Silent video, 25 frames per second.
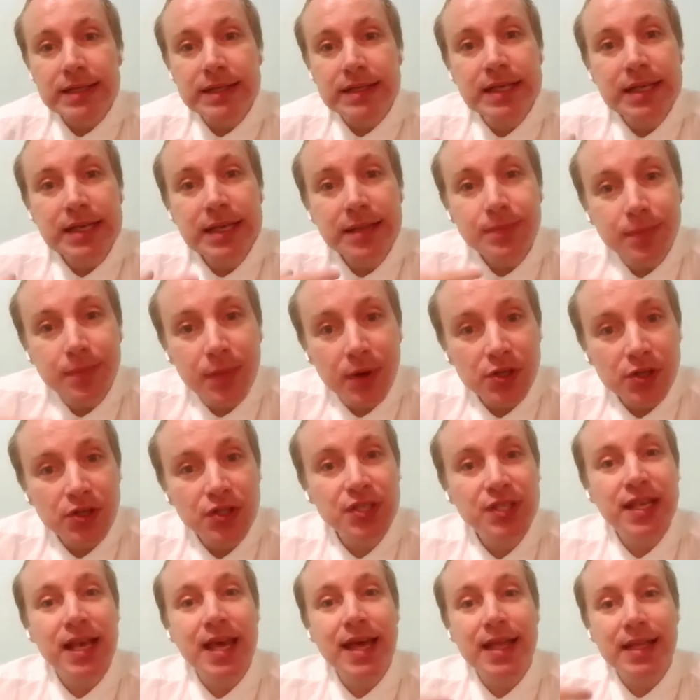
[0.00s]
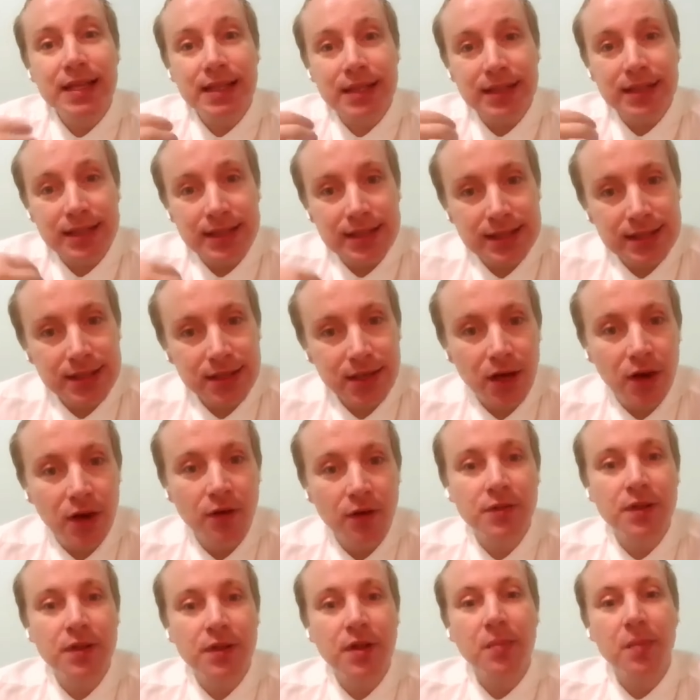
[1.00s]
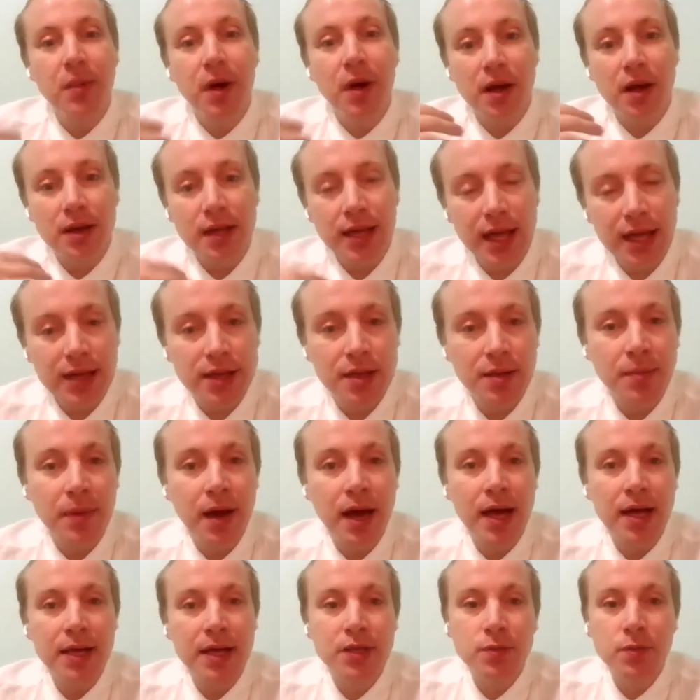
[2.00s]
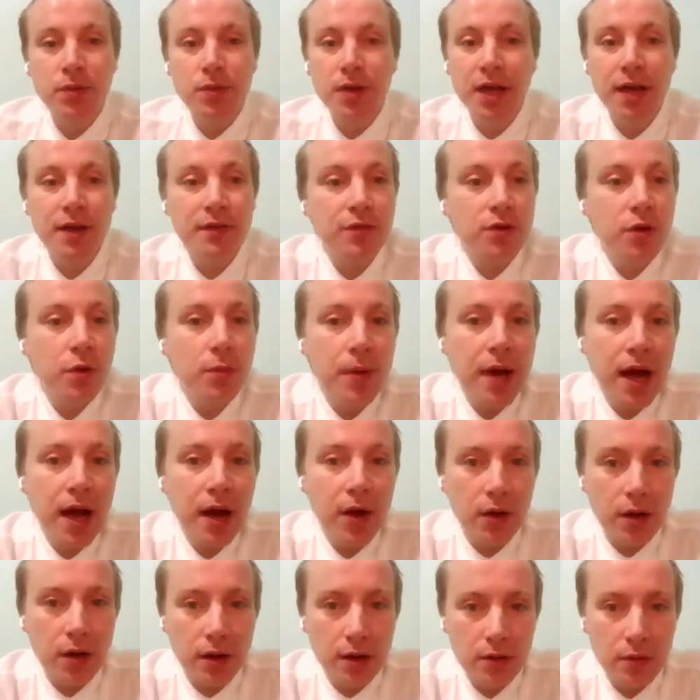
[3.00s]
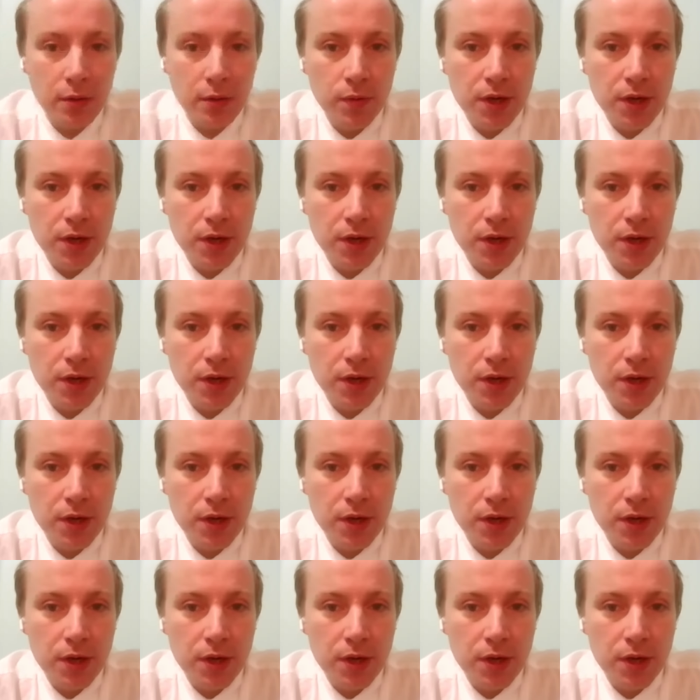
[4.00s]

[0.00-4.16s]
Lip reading: deeper sense of the body and the mind, we have no power.